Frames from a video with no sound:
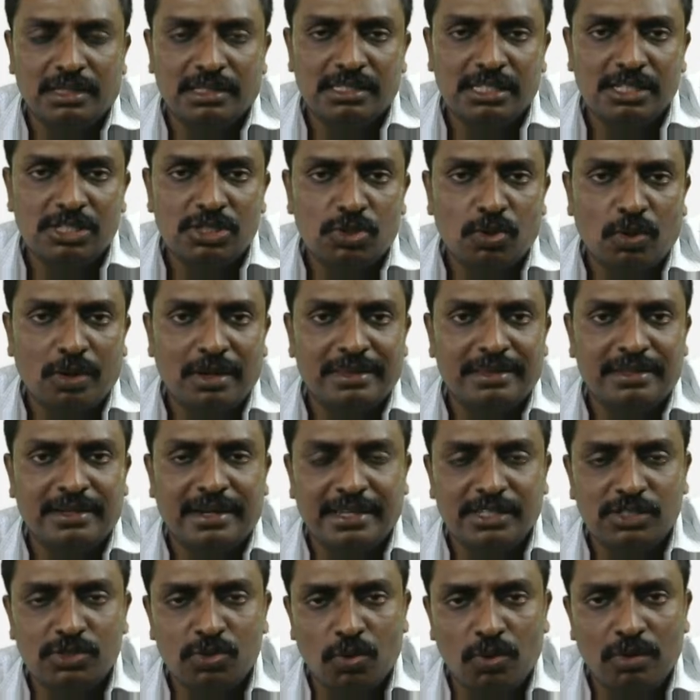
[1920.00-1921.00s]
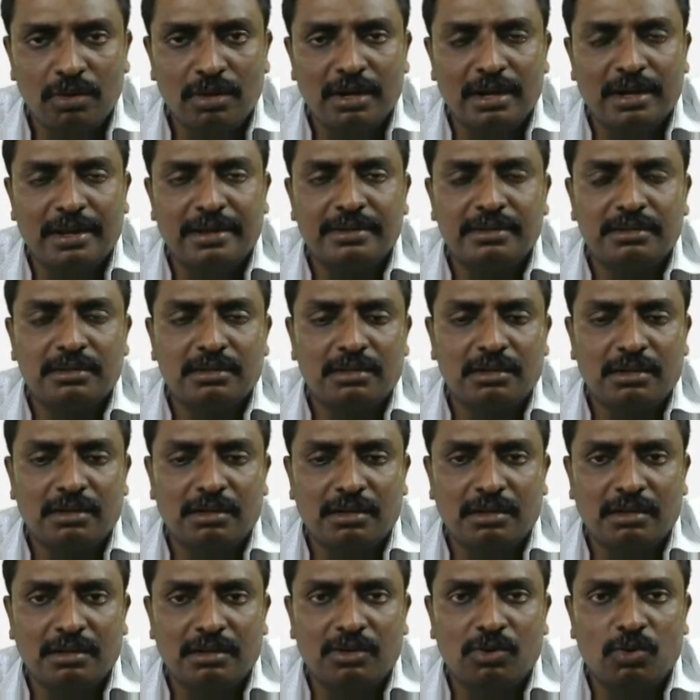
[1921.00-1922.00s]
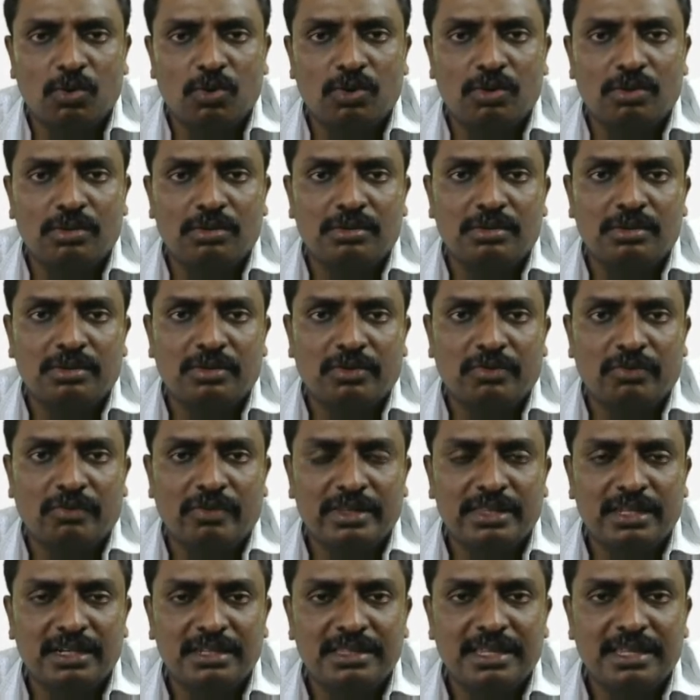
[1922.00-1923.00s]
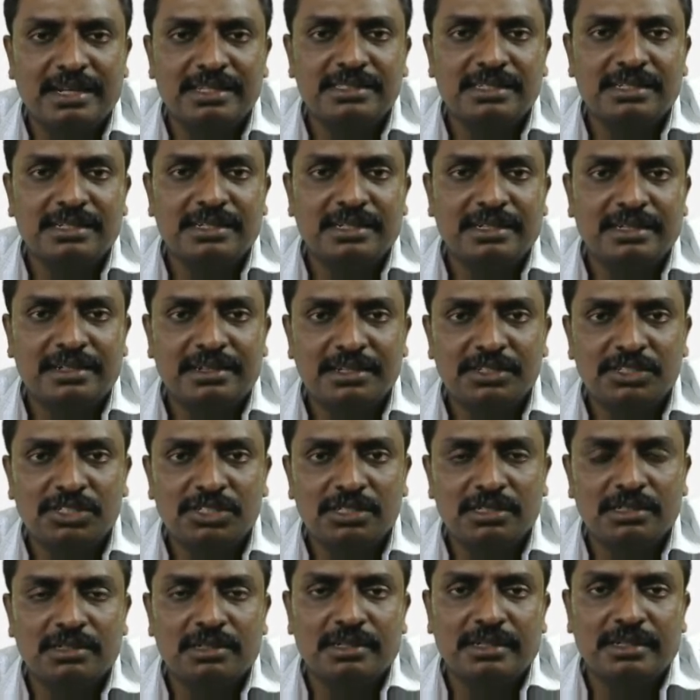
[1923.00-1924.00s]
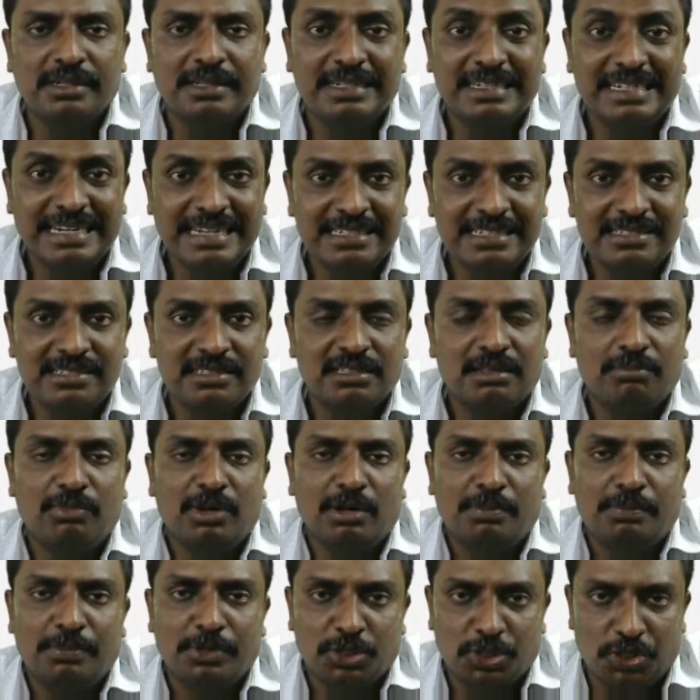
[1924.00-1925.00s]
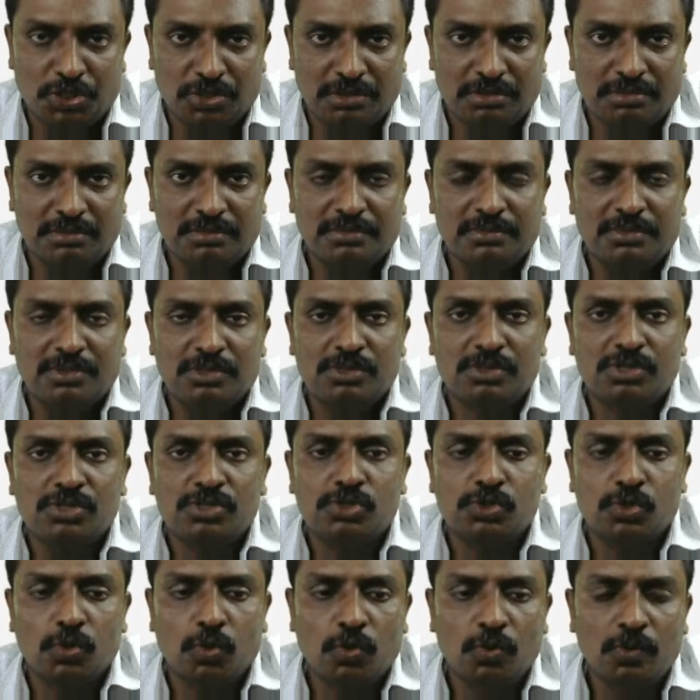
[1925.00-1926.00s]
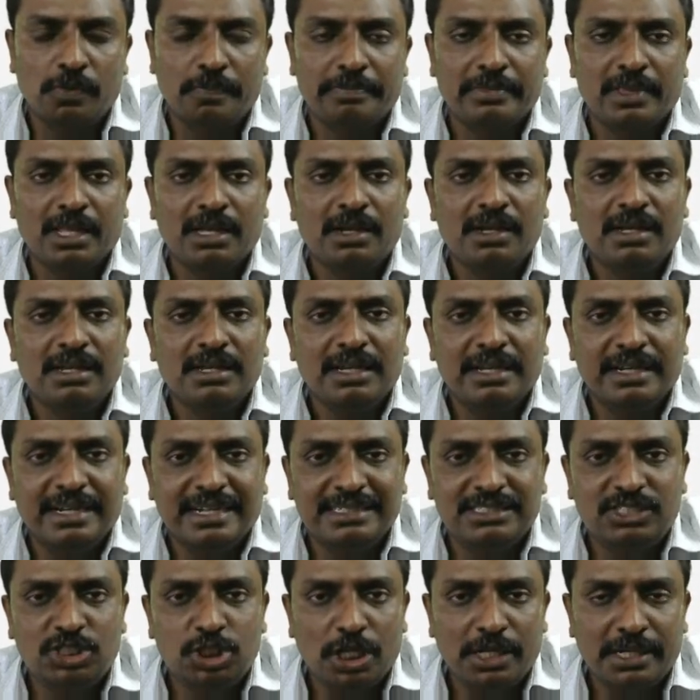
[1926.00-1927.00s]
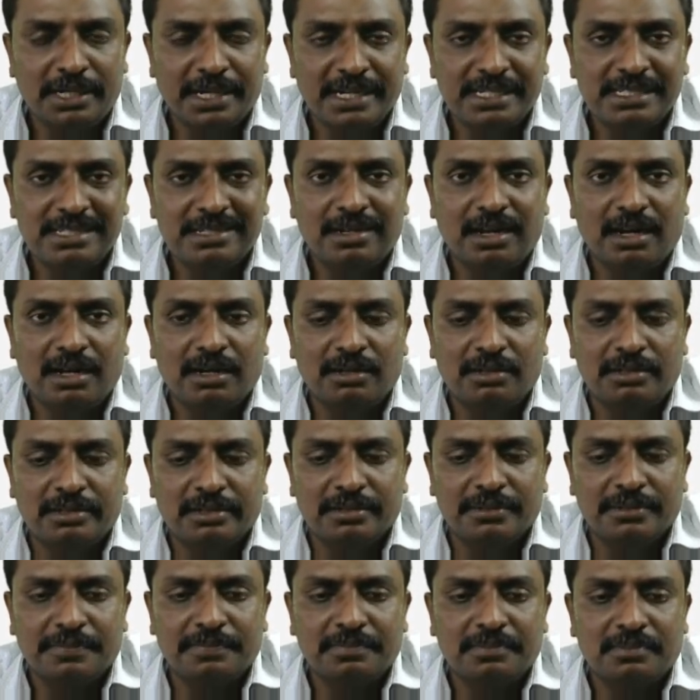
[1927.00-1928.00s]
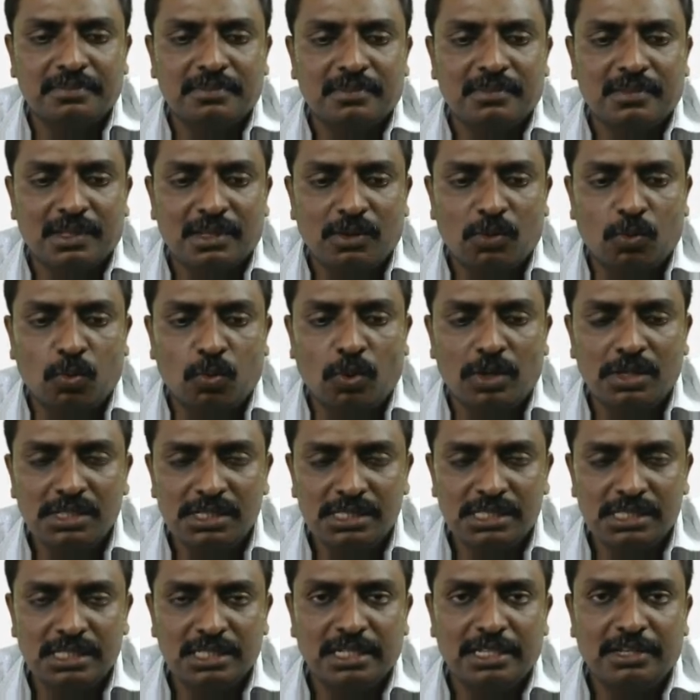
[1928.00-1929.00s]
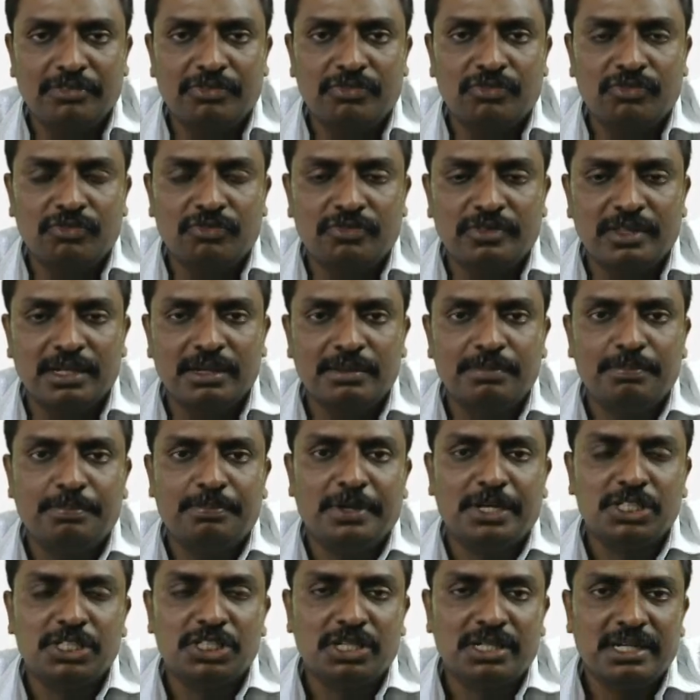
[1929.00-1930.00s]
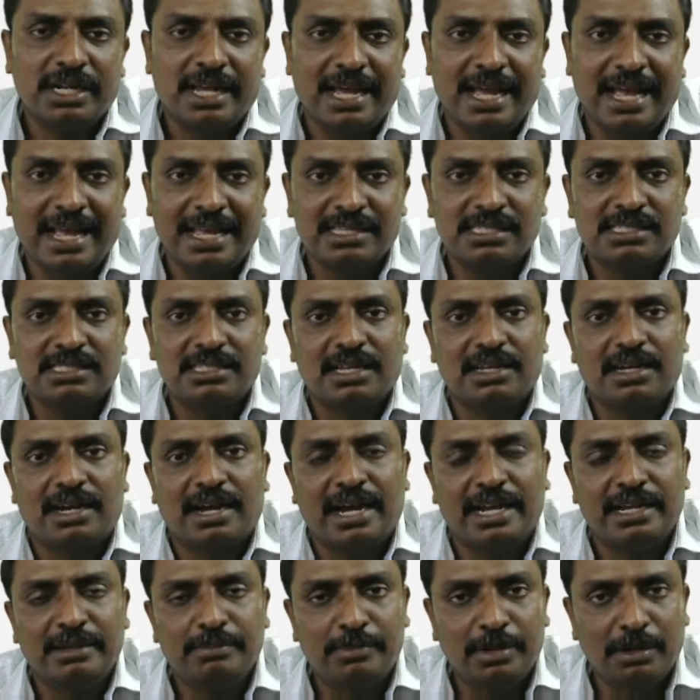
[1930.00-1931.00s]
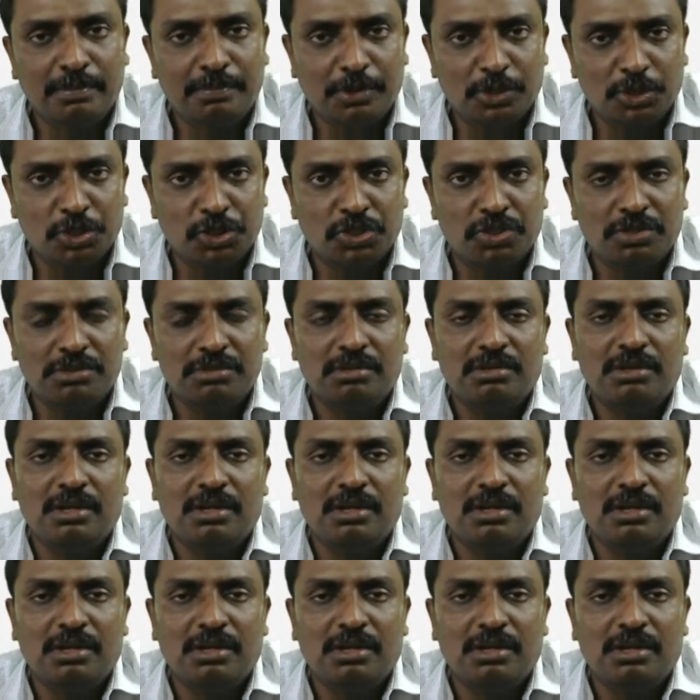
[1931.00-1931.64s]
systole and diastole, like whether there is an increase in the blood pressure. So it generates an alert. Once if the patient has a high blood pressure